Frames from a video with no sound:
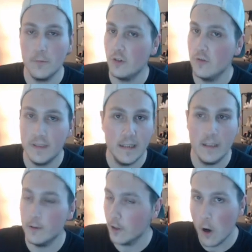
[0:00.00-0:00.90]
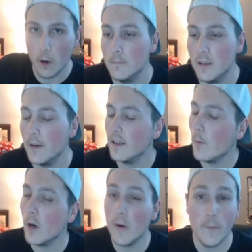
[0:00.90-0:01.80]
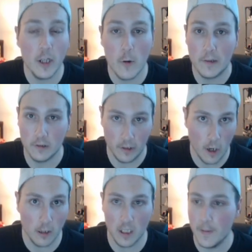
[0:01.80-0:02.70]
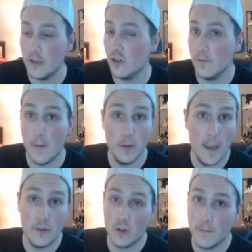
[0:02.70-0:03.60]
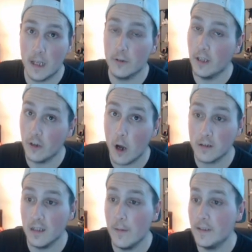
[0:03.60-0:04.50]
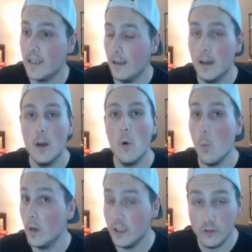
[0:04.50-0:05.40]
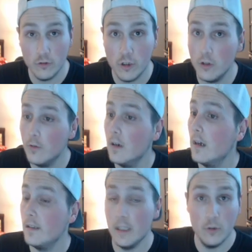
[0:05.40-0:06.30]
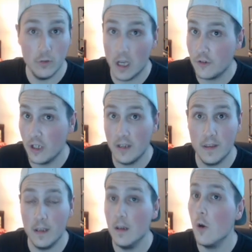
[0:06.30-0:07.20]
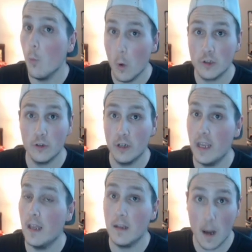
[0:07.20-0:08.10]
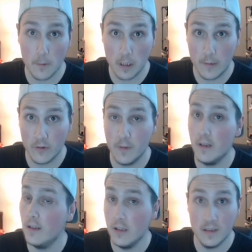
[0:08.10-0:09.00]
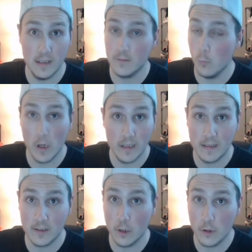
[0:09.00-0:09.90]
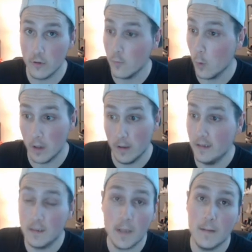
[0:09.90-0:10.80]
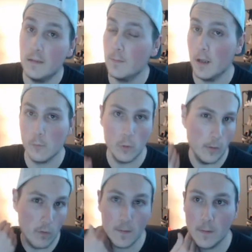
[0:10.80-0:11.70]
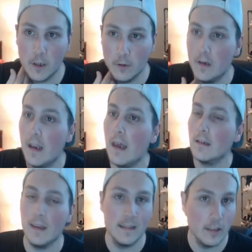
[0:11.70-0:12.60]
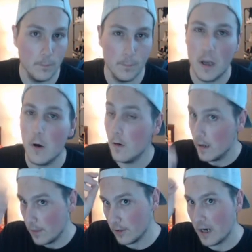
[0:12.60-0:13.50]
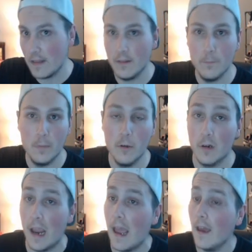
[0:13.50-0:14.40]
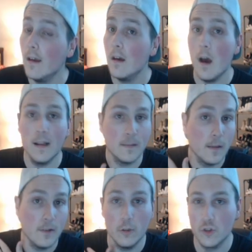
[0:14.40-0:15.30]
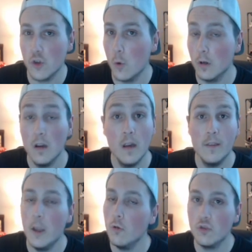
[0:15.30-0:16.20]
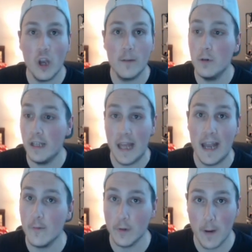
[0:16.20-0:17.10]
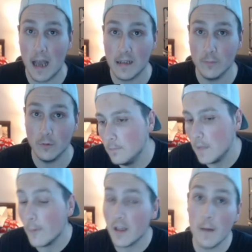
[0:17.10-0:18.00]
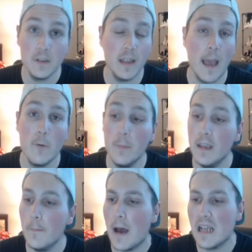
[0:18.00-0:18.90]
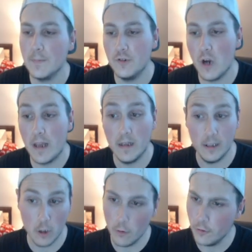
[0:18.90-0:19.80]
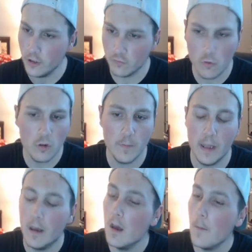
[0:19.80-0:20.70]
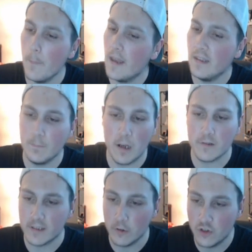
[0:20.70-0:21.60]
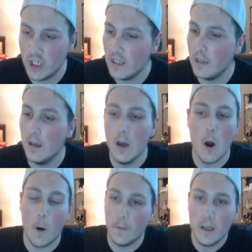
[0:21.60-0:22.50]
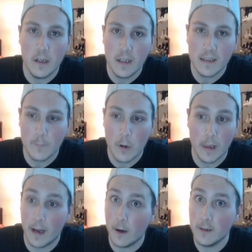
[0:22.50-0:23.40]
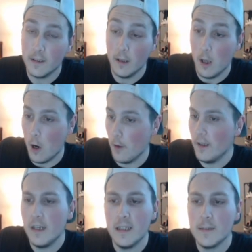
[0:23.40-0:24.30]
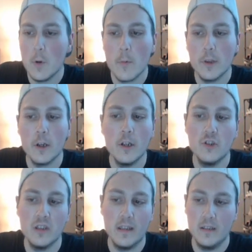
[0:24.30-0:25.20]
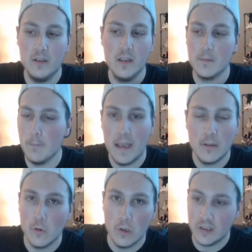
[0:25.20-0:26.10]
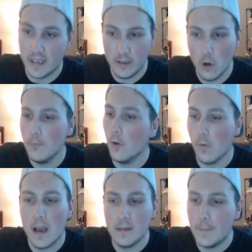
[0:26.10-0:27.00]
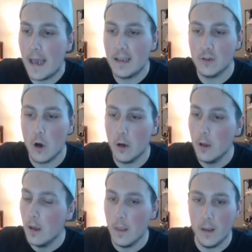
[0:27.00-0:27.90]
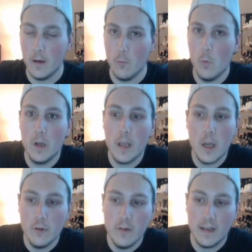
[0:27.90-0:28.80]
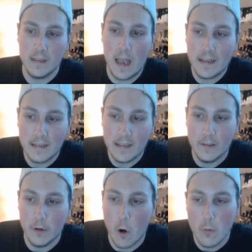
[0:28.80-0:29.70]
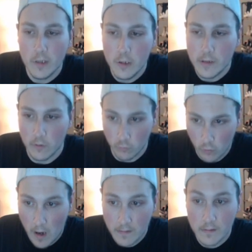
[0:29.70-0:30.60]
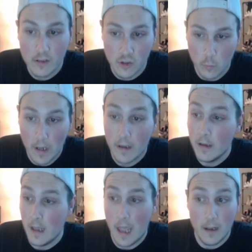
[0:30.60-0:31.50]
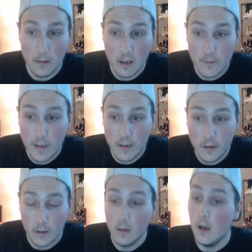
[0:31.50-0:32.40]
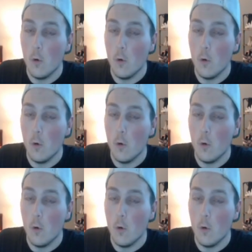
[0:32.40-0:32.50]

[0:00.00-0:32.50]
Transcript: you're too sticky, you're gone. Sometimes I wonder whenever they go out there and they talk to the pitcher, maybe the manager comes out, do they talk to them and say, like, what did you do? Did you touch anything? What's on your hand? Come clean with me. Is this, what is this on you? What, like, sometimes these players will, like, rub something on their neck, like I said, their belt, their, the bill, their hat, uh, sometimes on the shoulder. They'll try to play it anywhere possible. Now, when it comes to the MLB and possibly trying to, like, go through these rules and be like, man, these players are still cheating, are they going to get to the point, like I already said, are they going to get to the point where they're going to just, like, dismantle and say, nope, the rosin bag is gone. Like, what are they going to do next? As I said, they're only using rosin, sweat, and a little bit of dirt.